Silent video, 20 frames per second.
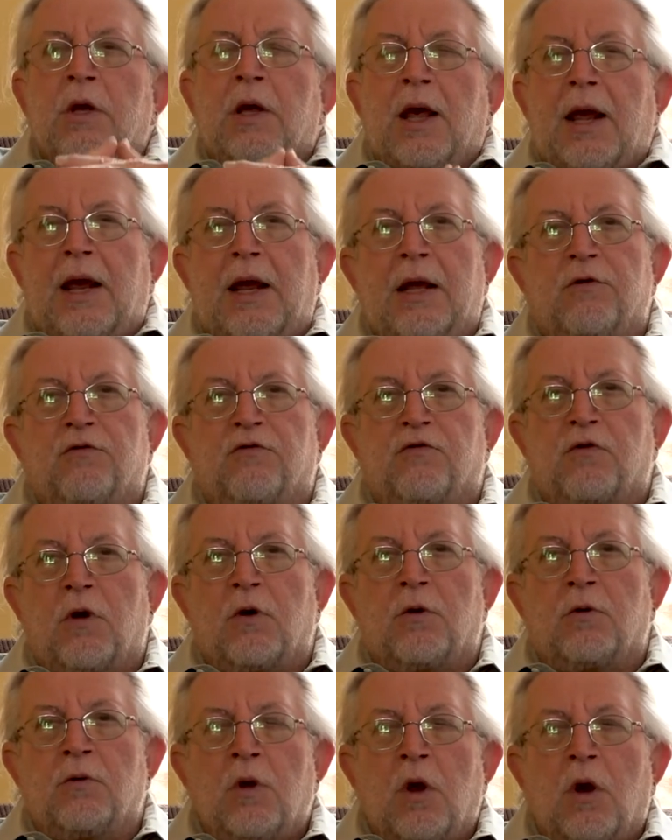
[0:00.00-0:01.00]
And
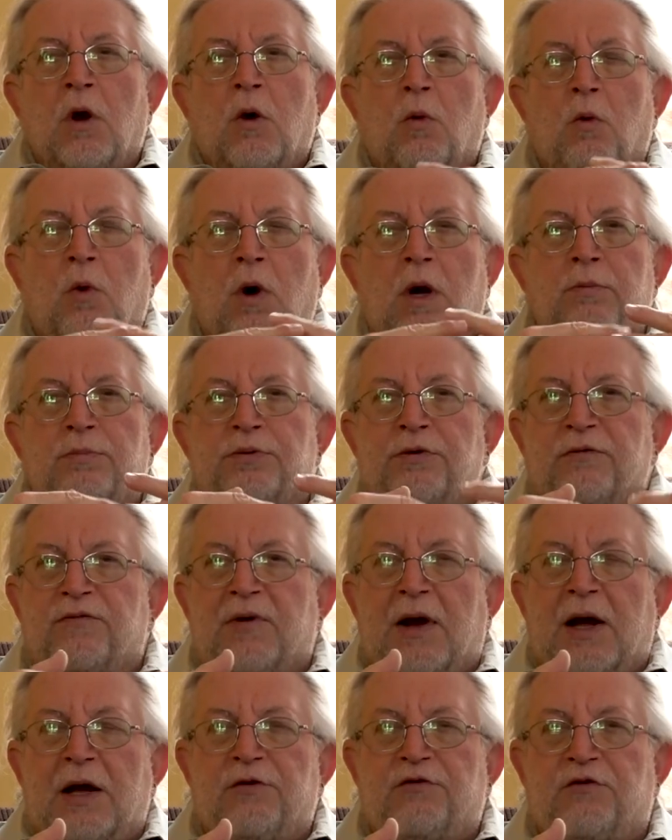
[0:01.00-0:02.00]
so one
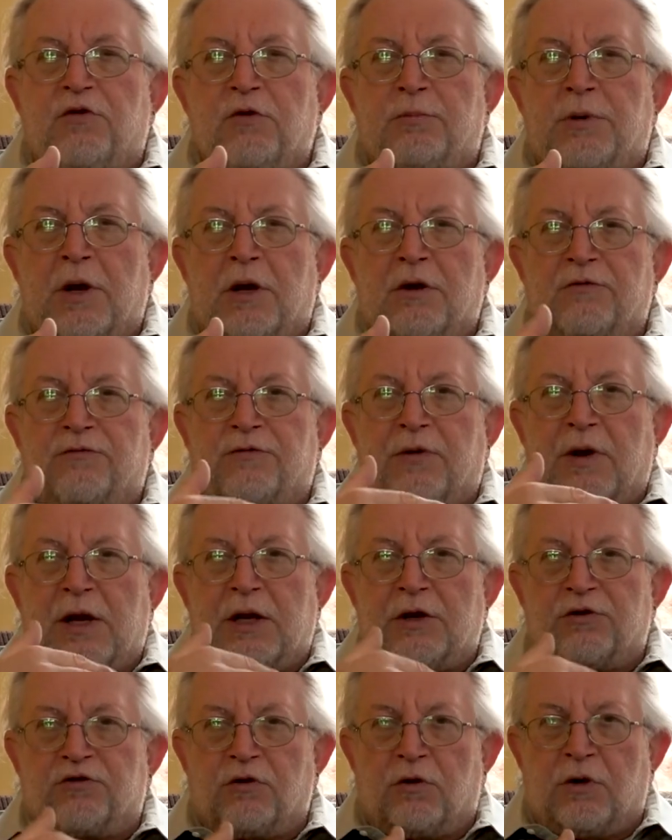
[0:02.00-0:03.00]
provides you better
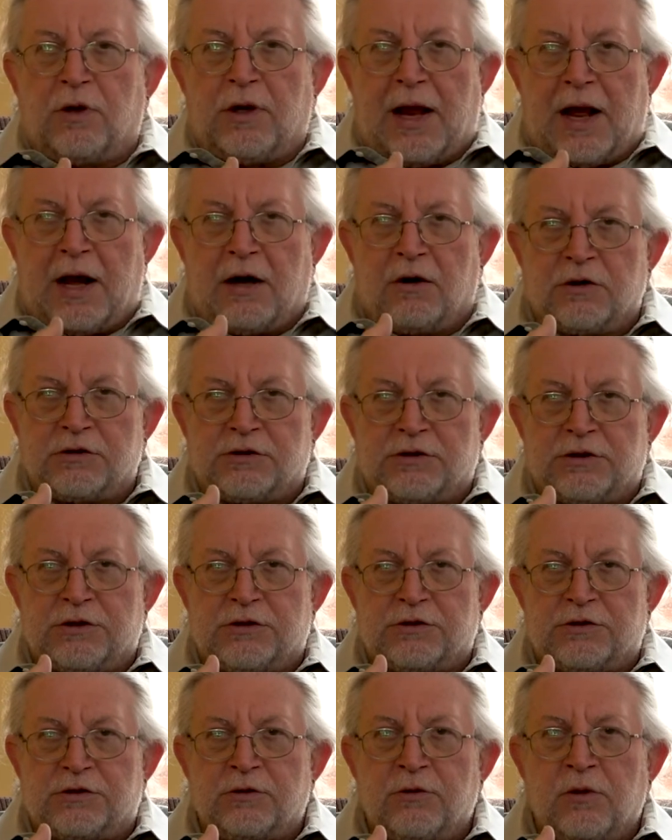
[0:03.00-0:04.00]
financial
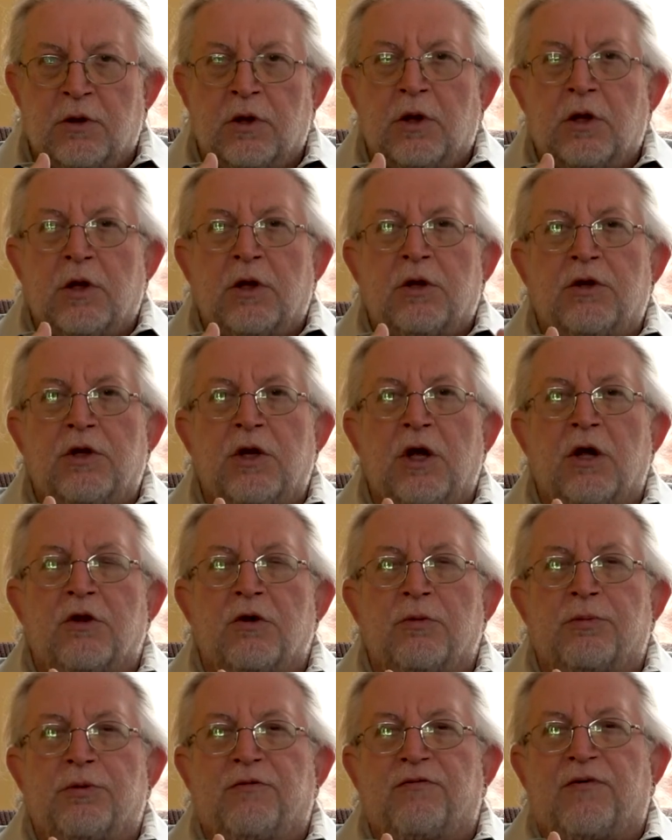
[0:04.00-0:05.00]
analysis, the
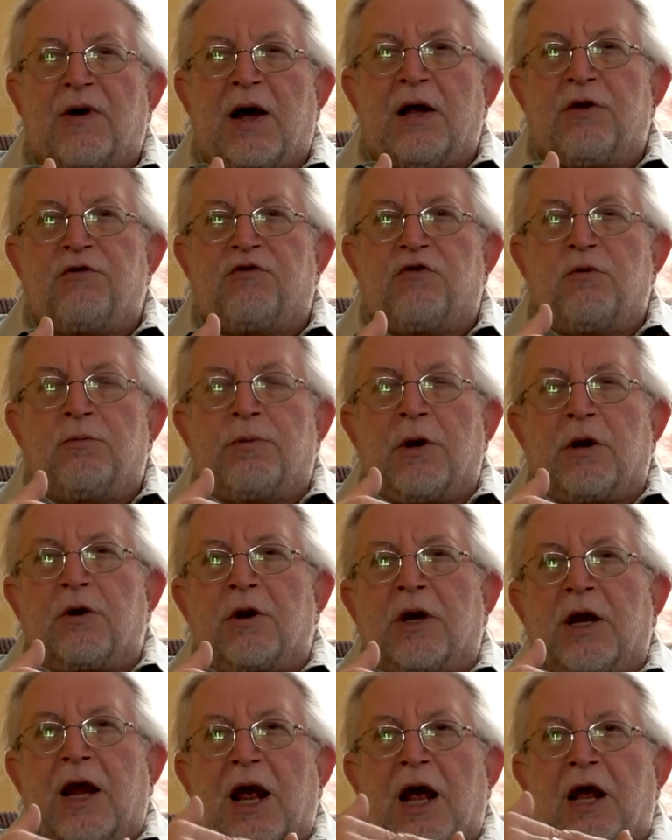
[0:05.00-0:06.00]
other provides you better
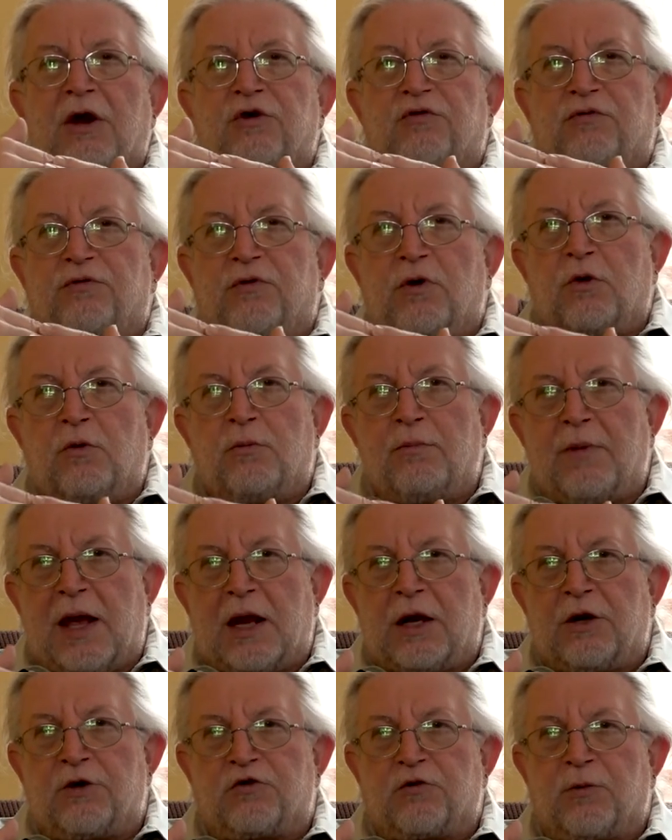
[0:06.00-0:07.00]
cash flow
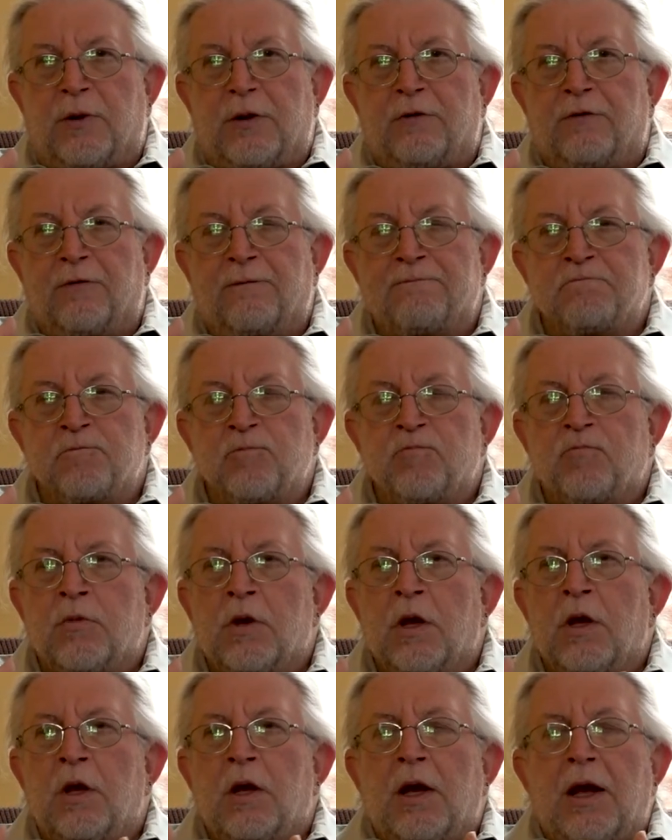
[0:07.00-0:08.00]
management.
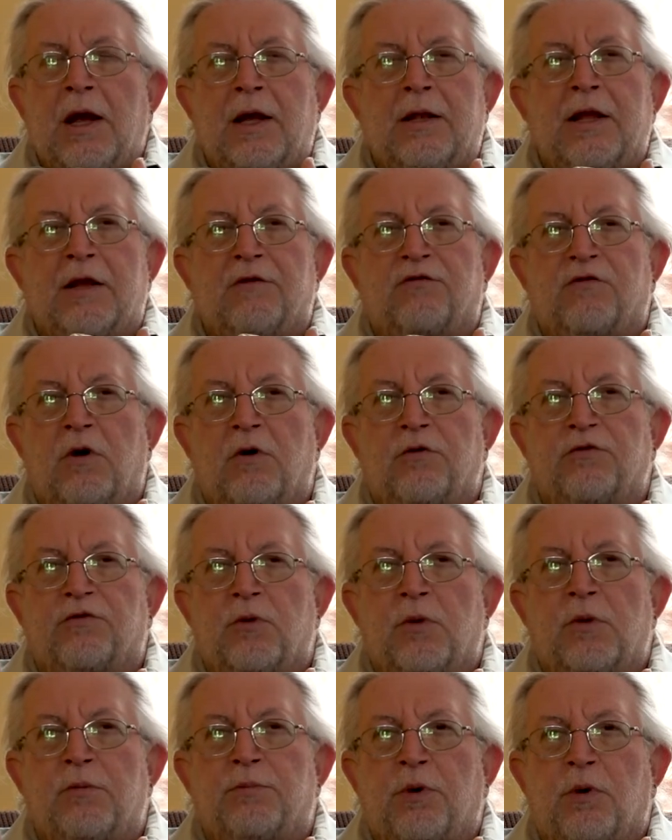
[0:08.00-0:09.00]
And that's
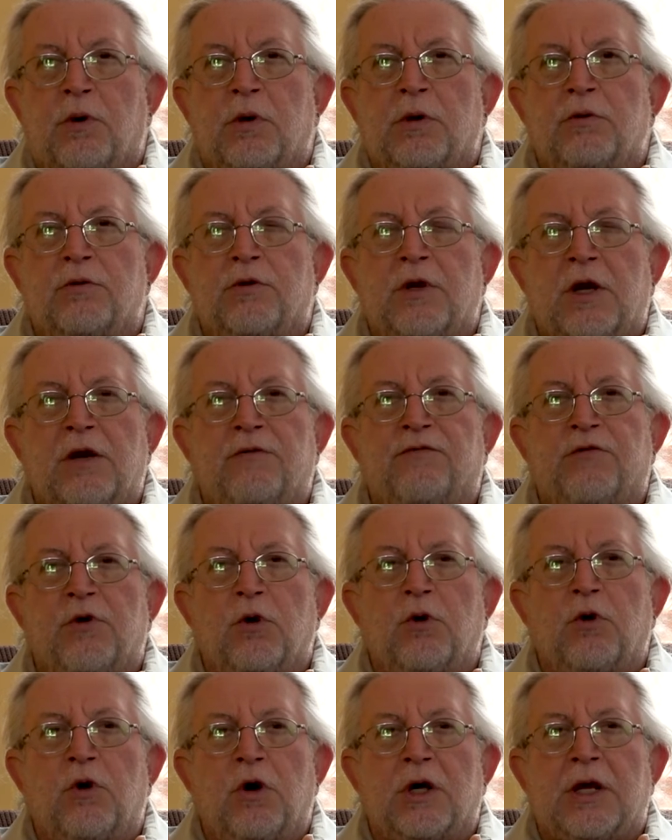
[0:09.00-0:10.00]
also important that if
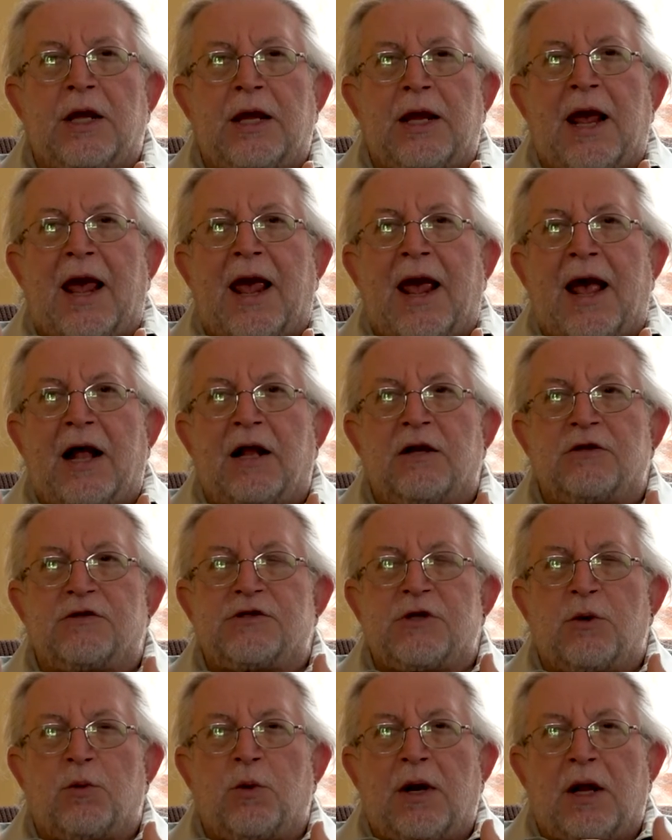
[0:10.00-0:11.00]
you're looking at
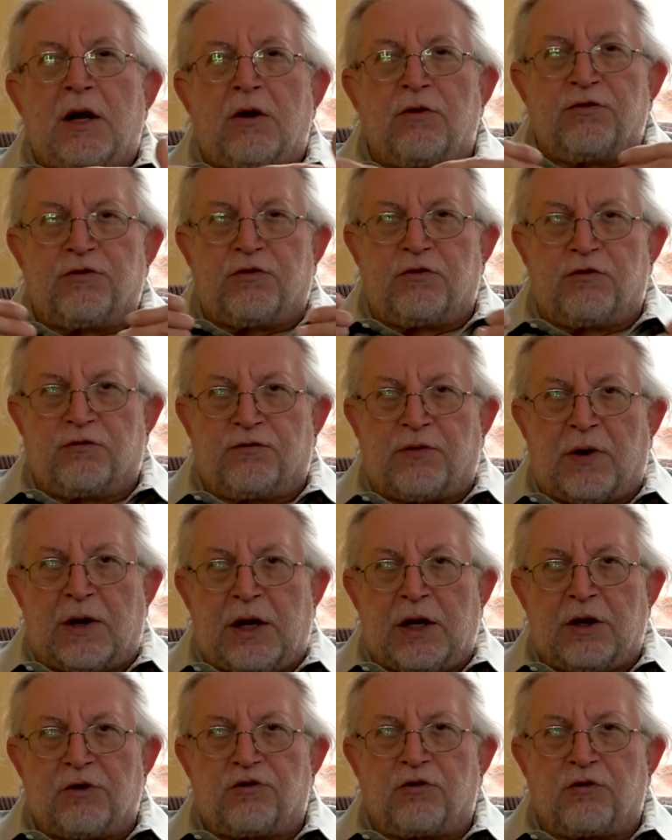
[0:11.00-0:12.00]
someone else's
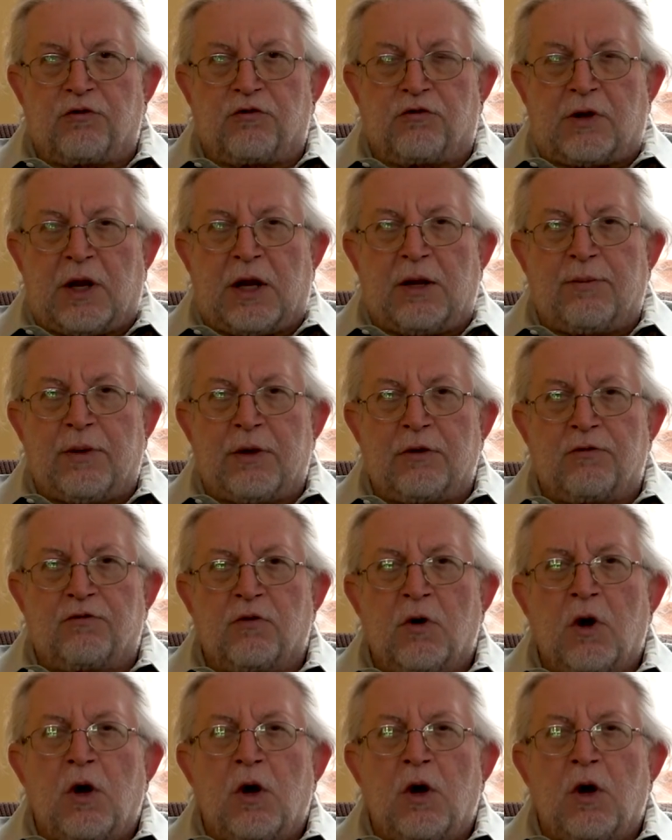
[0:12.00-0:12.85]
financial statements,